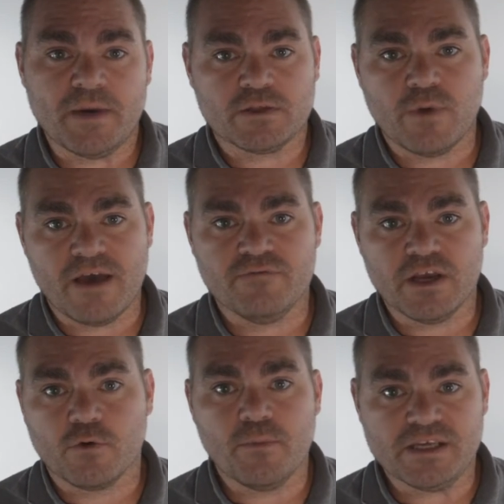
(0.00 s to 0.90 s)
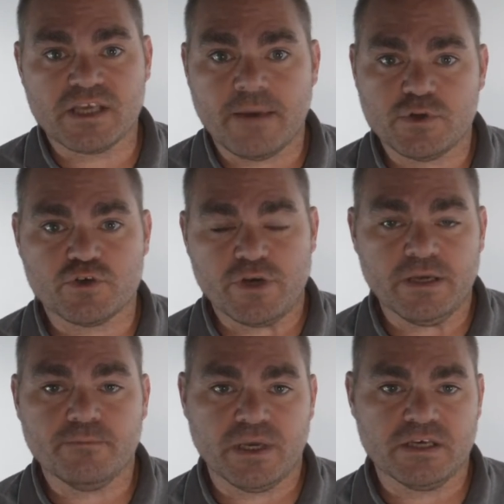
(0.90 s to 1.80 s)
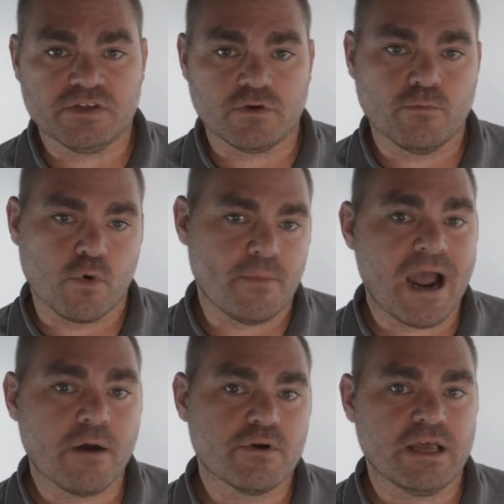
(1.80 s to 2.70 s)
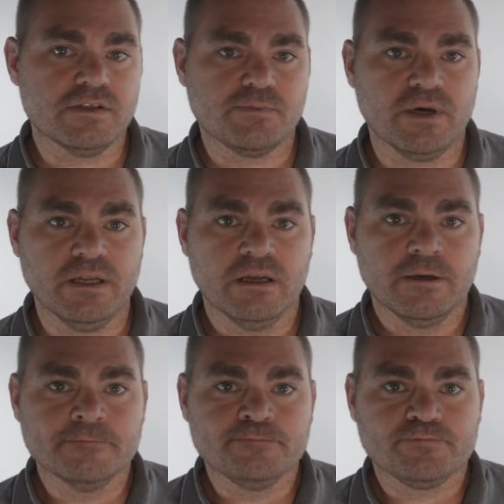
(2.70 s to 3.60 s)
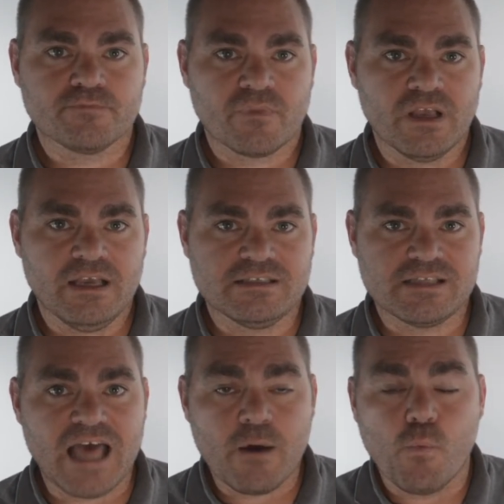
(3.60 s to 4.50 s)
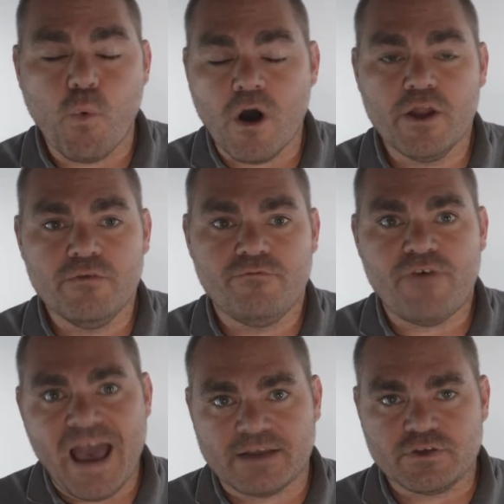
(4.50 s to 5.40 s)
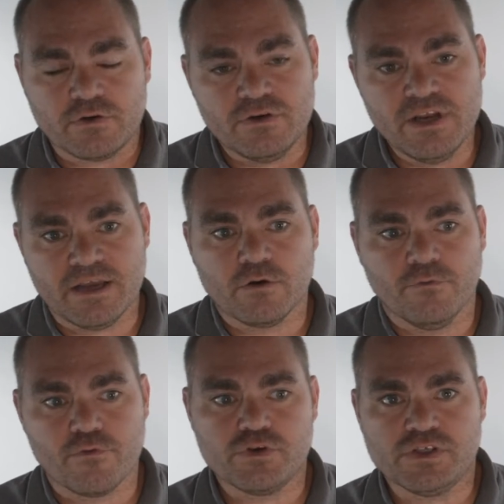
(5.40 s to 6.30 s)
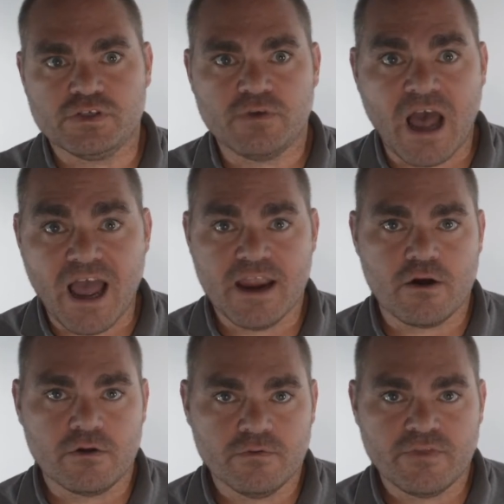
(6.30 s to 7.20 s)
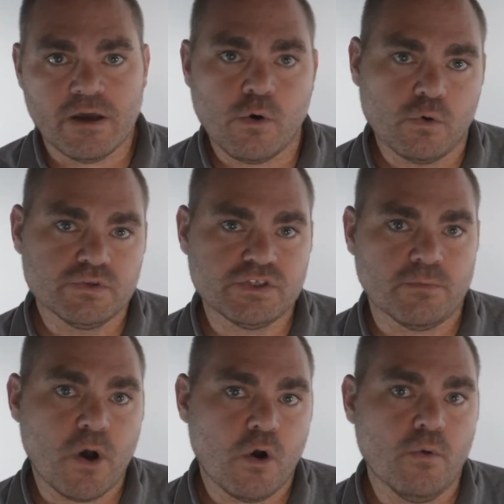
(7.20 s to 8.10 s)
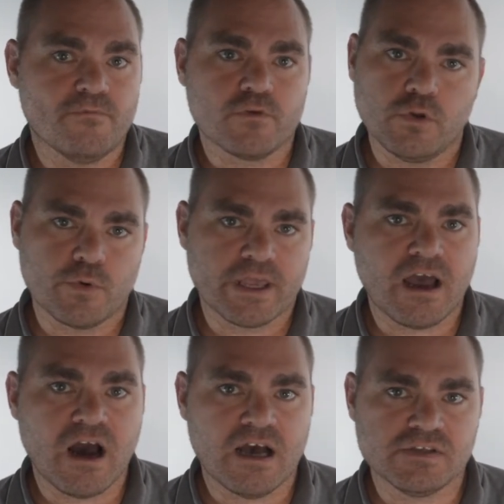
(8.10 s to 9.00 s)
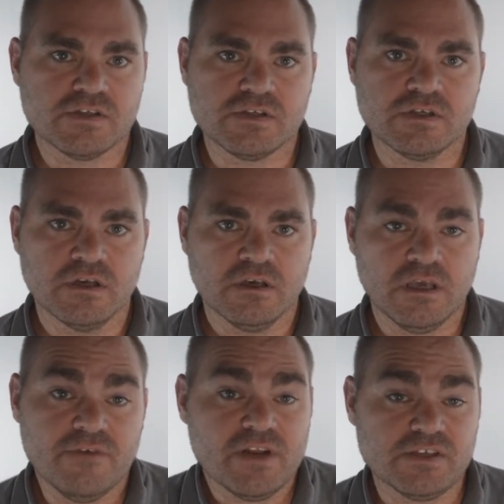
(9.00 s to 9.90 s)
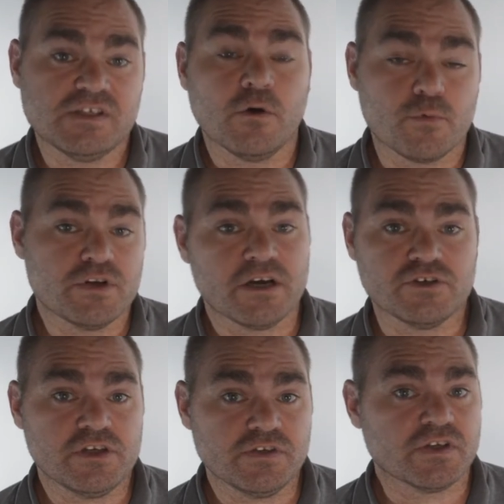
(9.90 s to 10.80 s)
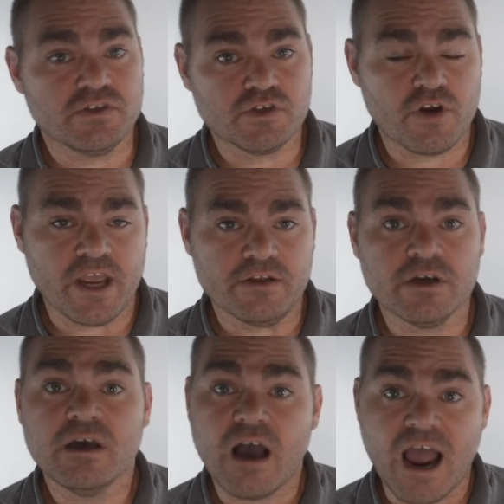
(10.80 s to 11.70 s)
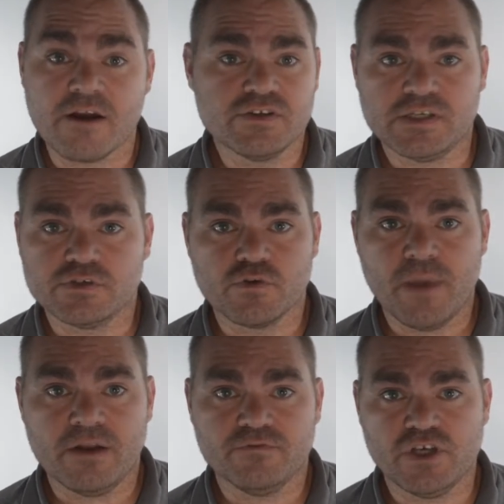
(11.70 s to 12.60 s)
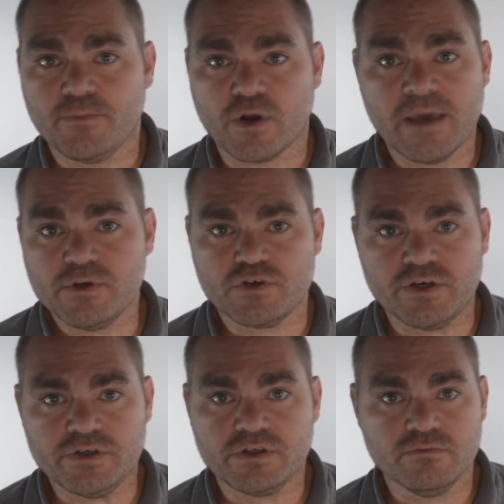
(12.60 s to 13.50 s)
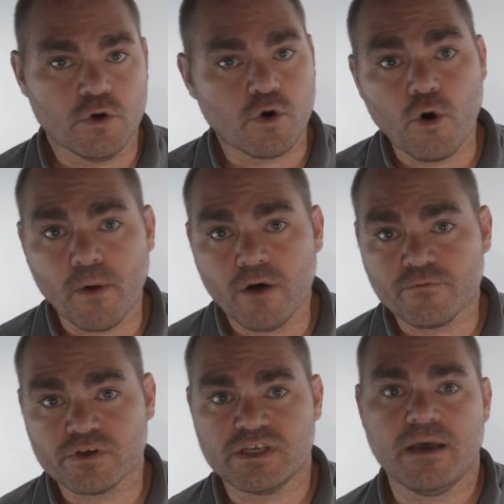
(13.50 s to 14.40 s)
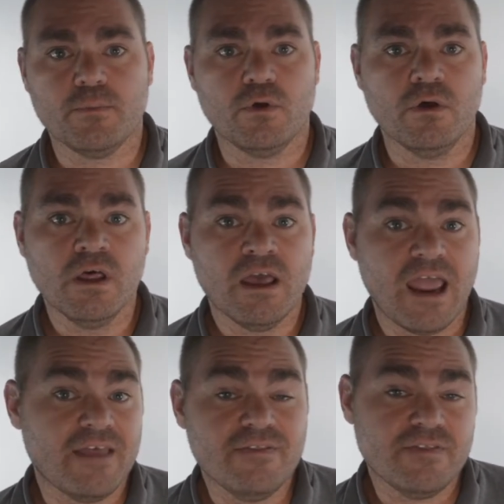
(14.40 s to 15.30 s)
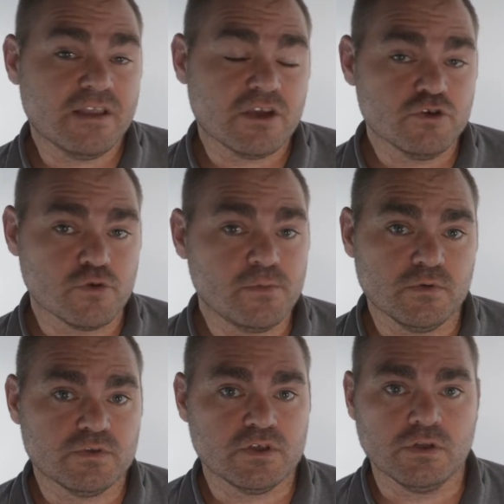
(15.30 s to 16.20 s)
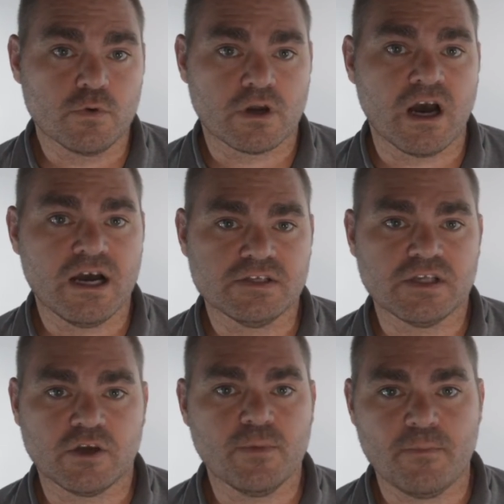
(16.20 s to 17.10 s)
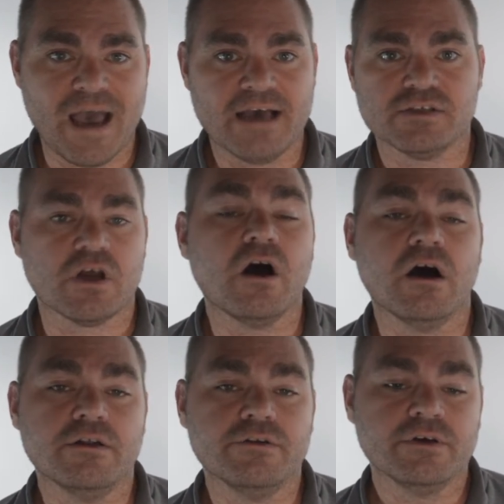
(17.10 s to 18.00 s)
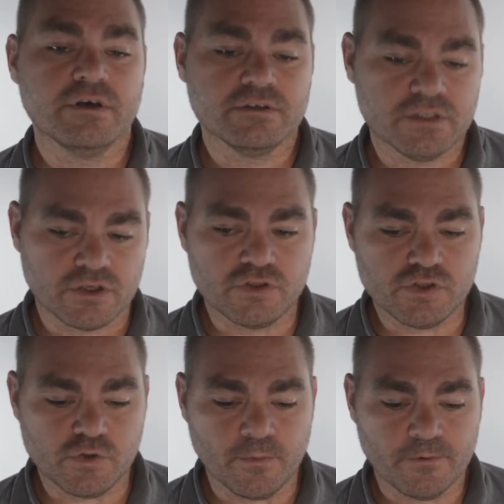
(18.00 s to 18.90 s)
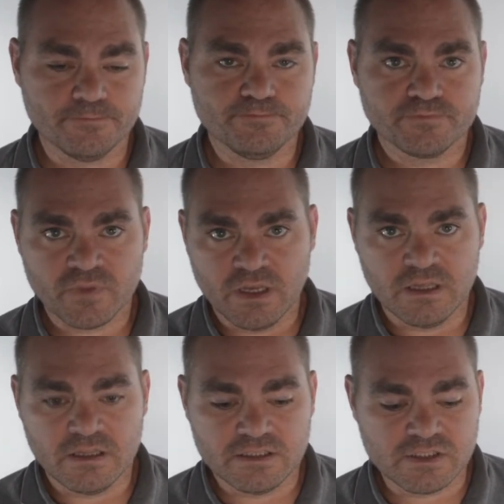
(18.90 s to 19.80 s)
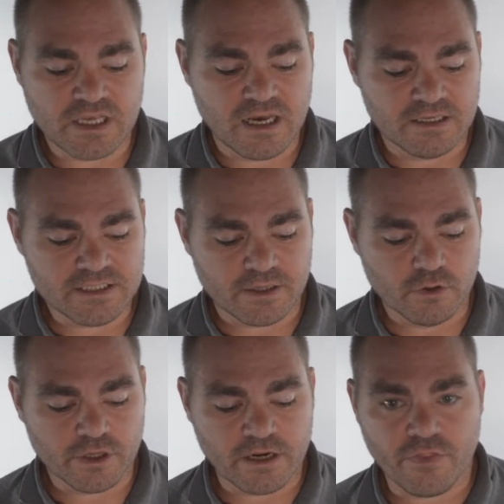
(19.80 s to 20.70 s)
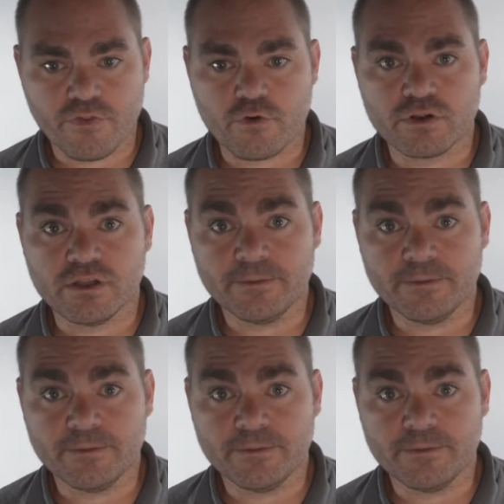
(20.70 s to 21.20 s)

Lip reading: we have nickel-based chemistry because they're more power dense, but it's that one factor, nickel versus iron, that holds some hope for lowering costs, even as cell production is constrained. Iron cells are made of cheaper chemistries, no cobalt, for example, and they'd contribute to lower costs that could be passed on to the consumer. Let's take a look at a third clip.